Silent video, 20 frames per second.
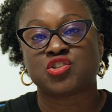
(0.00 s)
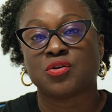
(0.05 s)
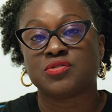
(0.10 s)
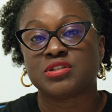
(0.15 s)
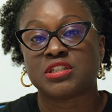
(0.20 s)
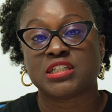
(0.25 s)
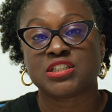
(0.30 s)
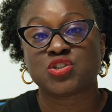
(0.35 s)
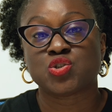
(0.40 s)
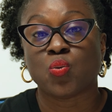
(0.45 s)

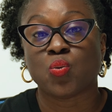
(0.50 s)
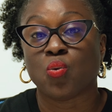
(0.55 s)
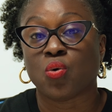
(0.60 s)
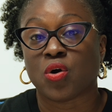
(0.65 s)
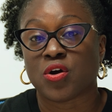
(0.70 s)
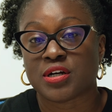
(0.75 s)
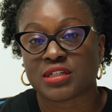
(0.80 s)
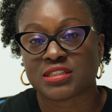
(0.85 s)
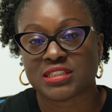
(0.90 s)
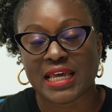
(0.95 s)
this
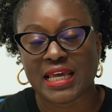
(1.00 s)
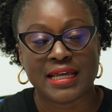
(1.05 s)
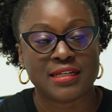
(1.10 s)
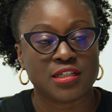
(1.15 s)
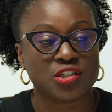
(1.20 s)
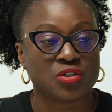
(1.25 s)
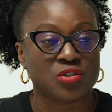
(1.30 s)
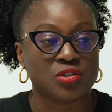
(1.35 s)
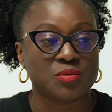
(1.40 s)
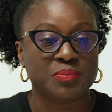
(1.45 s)
works, and
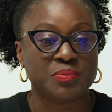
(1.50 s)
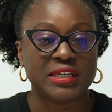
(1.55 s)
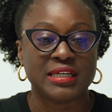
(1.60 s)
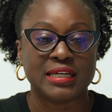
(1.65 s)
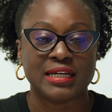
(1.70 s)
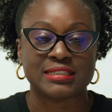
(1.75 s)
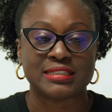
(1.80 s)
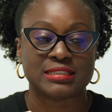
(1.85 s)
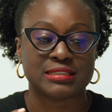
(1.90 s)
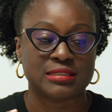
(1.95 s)
it could be
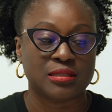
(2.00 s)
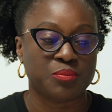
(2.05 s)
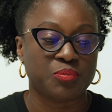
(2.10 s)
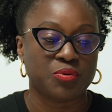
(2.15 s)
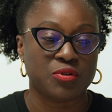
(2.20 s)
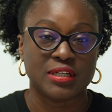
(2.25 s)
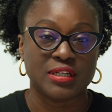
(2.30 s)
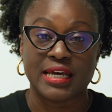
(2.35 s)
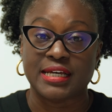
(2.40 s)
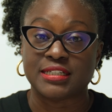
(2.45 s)
as
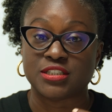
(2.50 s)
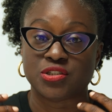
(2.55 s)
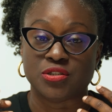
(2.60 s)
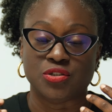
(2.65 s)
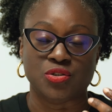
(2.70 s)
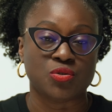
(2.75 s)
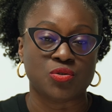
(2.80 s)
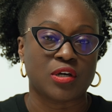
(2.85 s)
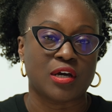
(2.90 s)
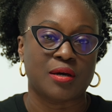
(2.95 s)
simple as
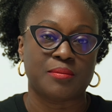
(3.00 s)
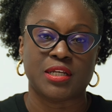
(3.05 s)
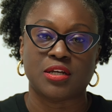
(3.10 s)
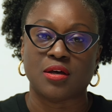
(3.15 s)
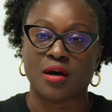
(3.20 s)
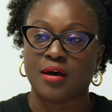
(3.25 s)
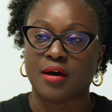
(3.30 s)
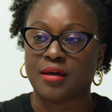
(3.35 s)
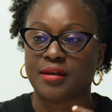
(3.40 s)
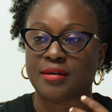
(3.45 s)
you coming
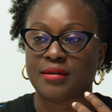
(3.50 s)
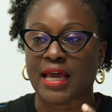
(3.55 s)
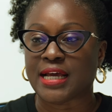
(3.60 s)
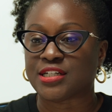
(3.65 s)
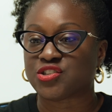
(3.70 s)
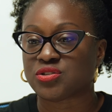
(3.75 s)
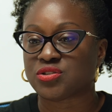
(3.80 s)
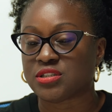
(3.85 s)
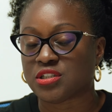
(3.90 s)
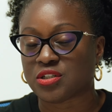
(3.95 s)
on,
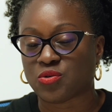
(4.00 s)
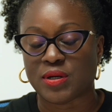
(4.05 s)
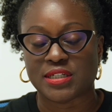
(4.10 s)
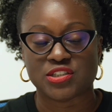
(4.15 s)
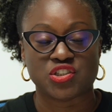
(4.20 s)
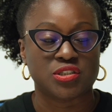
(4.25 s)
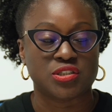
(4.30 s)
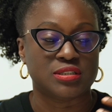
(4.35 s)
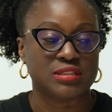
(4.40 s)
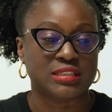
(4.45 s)
answering a
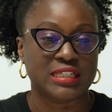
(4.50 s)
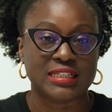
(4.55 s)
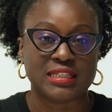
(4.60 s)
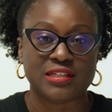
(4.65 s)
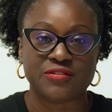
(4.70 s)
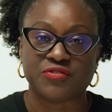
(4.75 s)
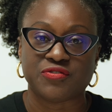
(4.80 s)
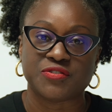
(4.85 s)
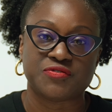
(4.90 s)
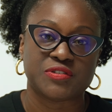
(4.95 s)
question,
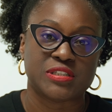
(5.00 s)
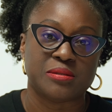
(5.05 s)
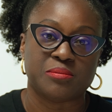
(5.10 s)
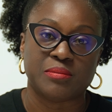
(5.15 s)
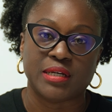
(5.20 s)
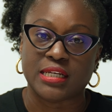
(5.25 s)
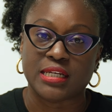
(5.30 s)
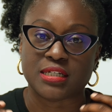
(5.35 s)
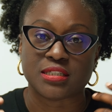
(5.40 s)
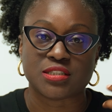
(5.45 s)
taking 15
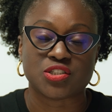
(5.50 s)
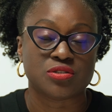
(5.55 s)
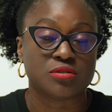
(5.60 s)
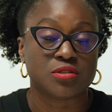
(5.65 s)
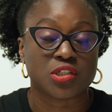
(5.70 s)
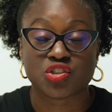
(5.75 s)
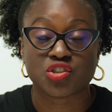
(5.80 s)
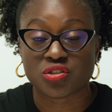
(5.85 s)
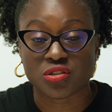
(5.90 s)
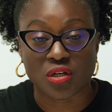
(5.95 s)
minutes,
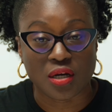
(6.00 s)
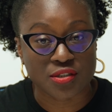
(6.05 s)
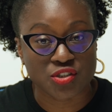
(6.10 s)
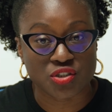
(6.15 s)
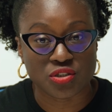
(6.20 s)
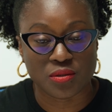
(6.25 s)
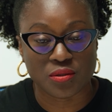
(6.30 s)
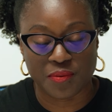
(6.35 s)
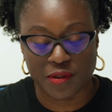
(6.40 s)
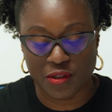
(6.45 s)
just talk
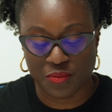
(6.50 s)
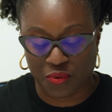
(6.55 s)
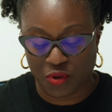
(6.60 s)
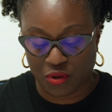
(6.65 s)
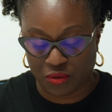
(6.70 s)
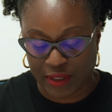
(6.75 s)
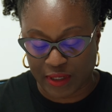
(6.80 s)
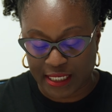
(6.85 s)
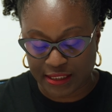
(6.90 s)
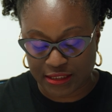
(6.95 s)
to your
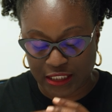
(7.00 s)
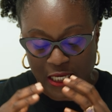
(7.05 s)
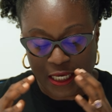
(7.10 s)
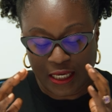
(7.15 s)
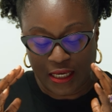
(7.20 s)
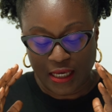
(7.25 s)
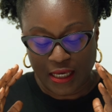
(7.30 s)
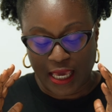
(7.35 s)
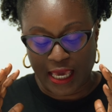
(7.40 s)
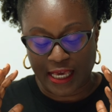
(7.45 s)
people, right?
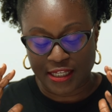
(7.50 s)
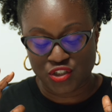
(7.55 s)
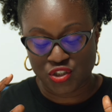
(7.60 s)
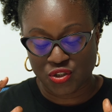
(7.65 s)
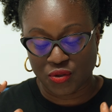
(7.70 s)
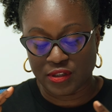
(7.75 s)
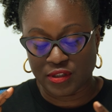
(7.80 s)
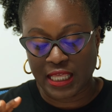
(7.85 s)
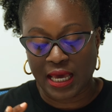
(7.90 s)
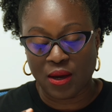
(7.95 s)
And
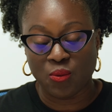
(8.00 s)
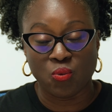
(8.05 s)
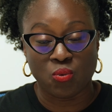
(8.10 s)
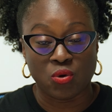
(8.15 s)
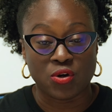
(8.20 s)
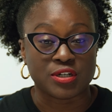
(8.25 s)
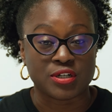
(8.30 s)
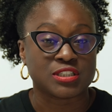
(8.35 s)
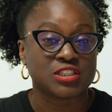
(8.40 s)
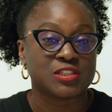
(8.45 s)
so that
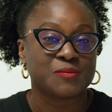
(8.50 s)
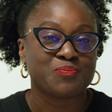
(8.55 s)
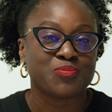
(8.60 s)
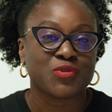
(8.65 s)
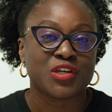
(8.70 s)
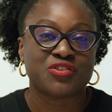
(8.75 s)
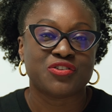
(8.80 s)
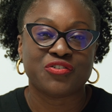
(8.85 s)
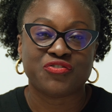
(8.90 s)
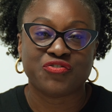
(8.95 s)
works.
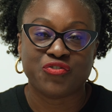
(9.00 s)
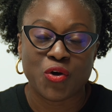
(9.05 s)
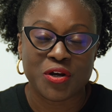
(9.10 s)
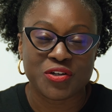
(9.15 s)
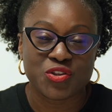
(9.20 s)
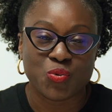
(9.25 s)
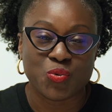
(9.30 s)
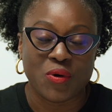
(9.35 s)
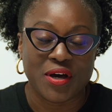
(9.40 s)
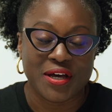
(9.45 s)
The
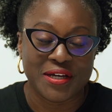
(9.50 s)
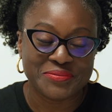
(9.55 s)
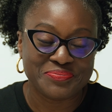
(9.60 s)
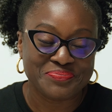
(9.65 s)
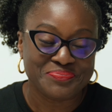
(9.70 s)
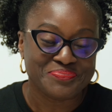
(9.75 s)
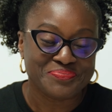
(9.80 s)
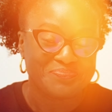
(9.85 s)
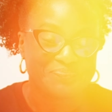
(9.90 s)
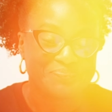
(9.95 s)
fourth one